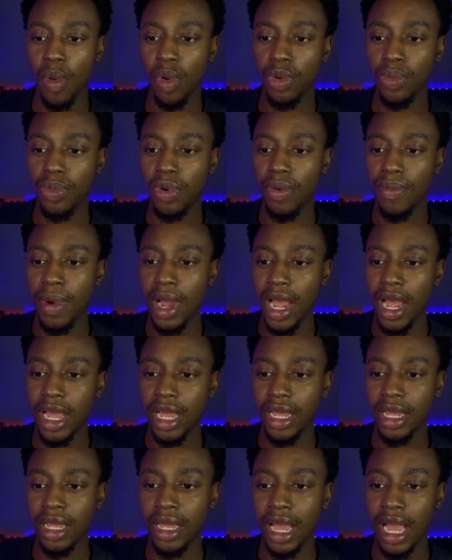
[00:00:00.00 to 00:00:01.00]
I would put
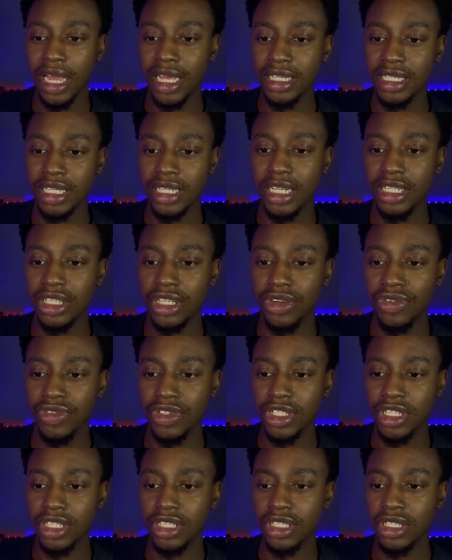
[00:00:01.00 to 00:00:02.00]
you can see there's a
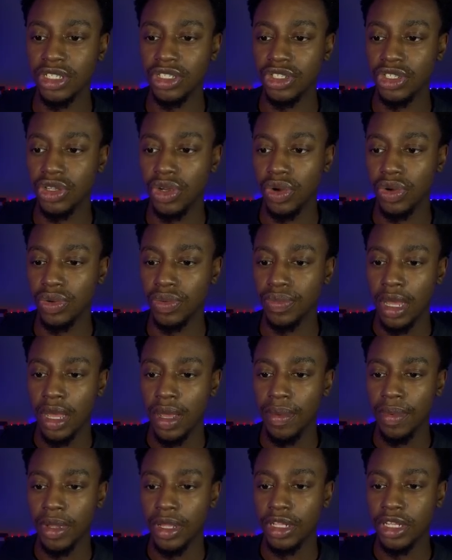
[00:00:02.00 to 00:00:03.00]
resistance zone
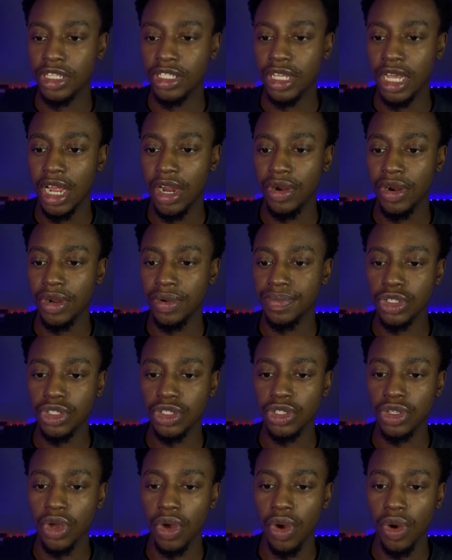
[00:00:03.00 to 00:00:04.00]
in this area.
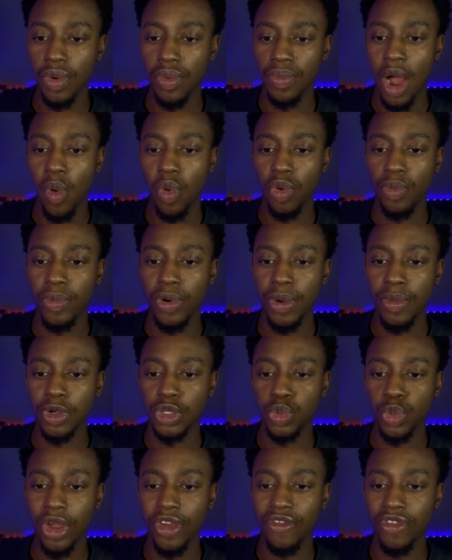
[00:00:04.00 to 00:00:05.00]
So I will pretty
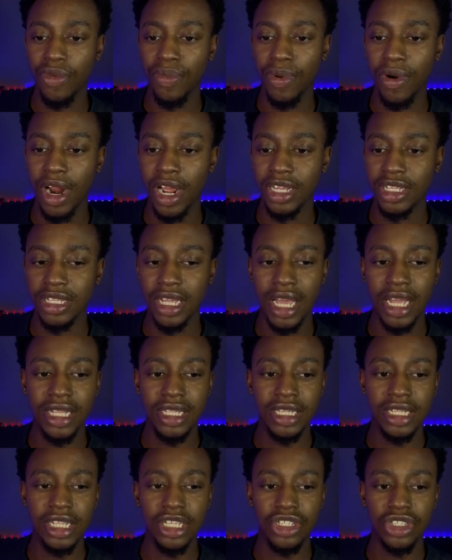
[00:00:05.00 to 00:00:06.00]
much wait for price to
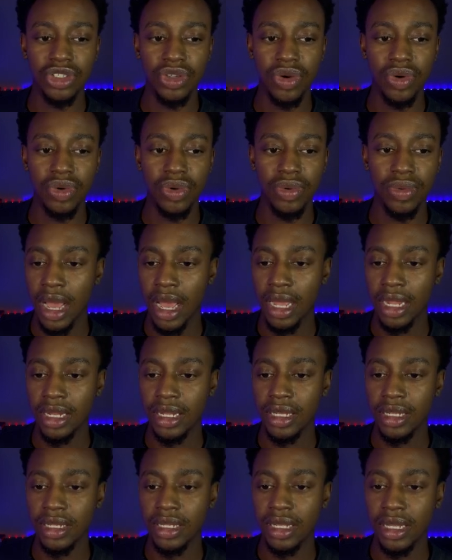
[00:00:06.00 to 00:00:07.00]
enter this zone,
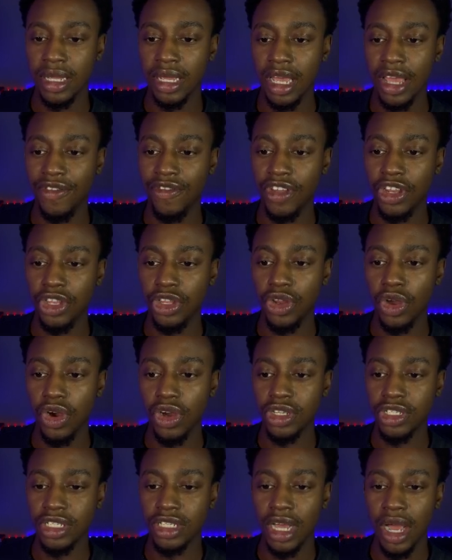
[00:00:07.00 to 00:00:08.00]
and if it
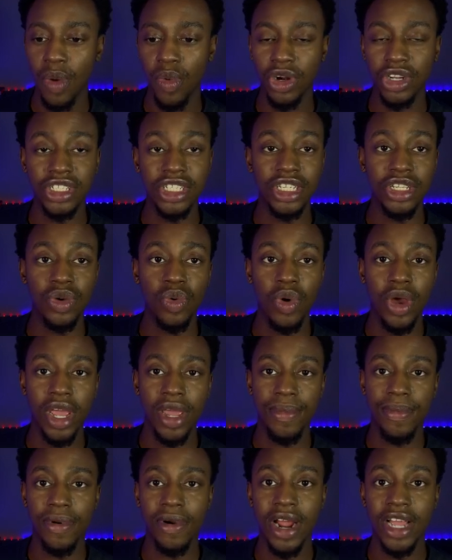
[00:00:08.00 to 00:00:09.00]
does, I want to see the way
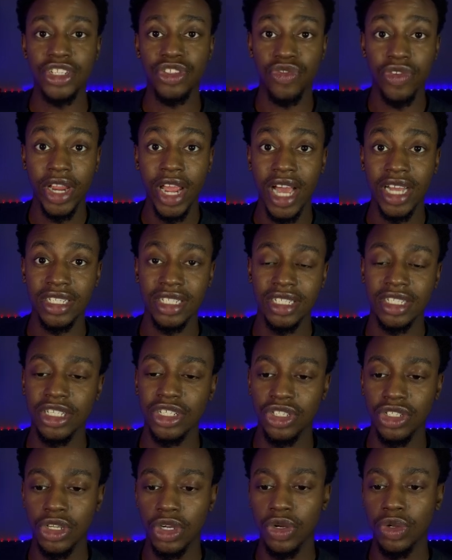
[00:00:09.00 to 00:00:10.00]
price reacts in
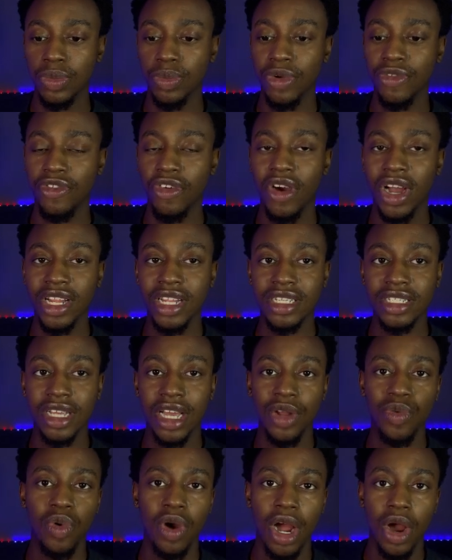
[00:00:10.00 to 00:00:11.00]
this zone before I
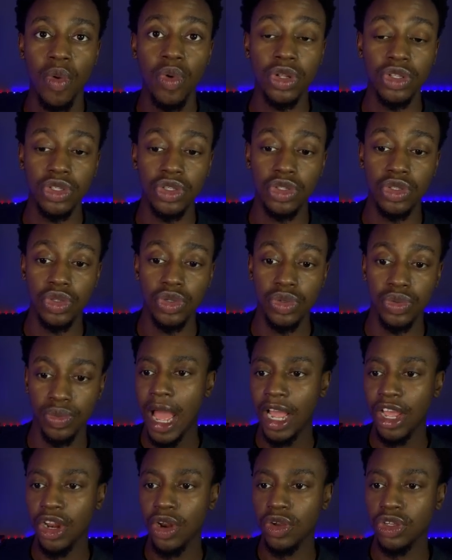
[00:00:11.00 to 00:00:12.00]
decide what I want to do.
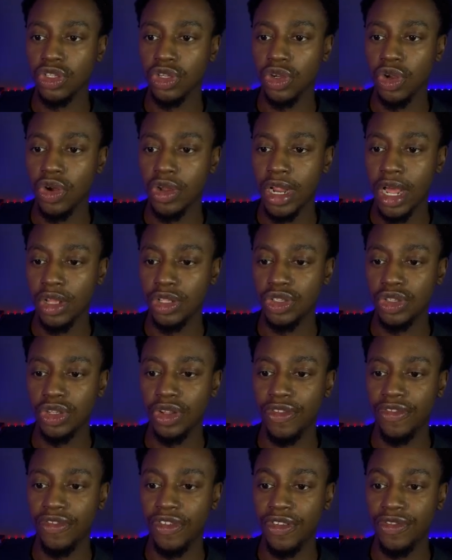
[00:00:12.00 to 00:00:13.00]
I can also go down to
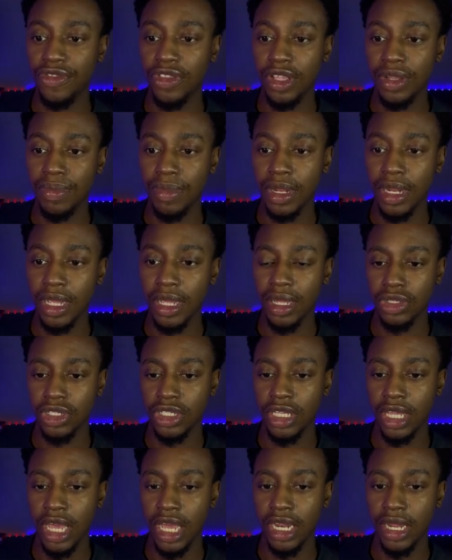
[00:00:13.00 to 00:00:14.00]
the 15 minutes to
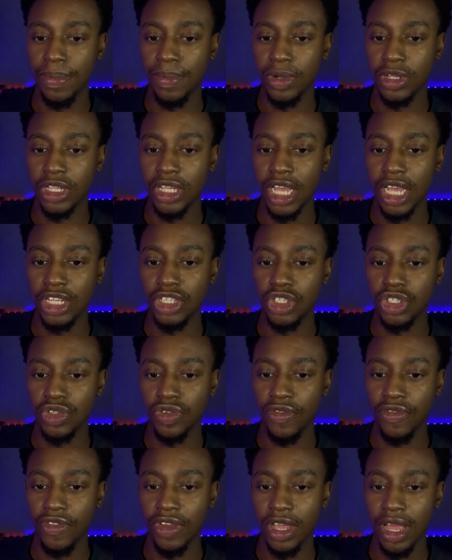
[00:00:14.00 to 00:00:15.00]
see any potential
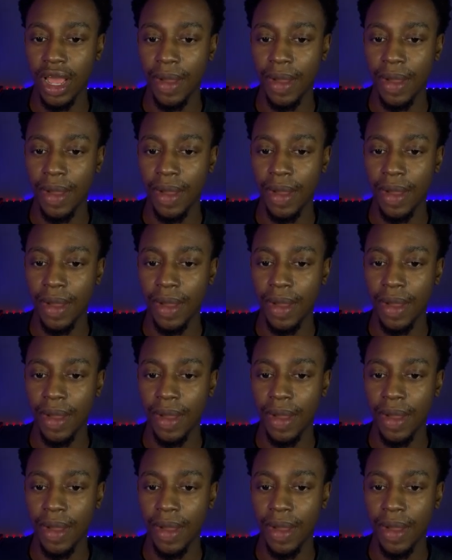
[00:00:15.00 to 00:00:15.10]
thing